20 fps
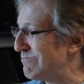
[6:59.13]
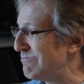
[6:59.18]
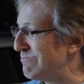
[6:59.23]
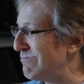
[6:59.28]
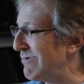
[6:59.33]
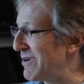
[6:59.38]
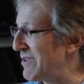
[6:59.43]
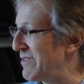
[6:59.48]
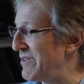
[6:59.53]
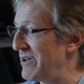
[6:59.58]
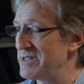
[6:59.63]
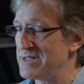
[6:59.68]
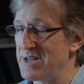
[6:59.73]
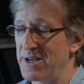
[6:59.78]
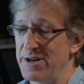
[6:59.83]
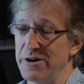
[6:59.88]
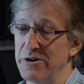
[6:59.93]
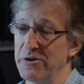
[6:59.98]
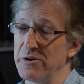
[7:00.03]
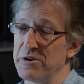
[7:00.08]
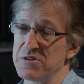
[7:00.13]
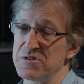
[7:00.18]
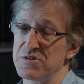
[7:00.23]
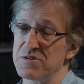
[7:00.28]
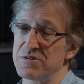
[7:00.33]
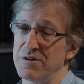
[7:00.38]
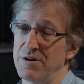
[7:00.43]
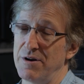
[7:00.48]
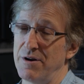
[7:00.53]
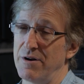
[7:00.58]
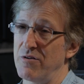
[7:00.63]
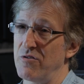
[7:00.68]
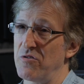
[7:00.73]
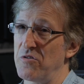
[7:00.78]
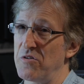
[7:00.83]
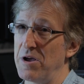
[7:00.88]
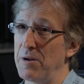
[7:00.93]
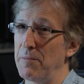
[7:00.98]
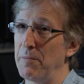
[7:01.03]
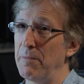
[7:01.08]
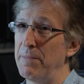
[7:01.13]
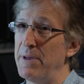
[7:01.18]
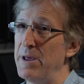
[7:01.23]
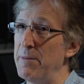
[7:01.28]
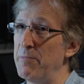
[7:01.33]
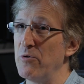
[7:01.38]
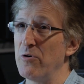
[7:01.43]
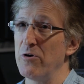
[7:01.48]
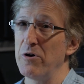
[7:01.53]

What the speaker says: One of the things I noticed is that people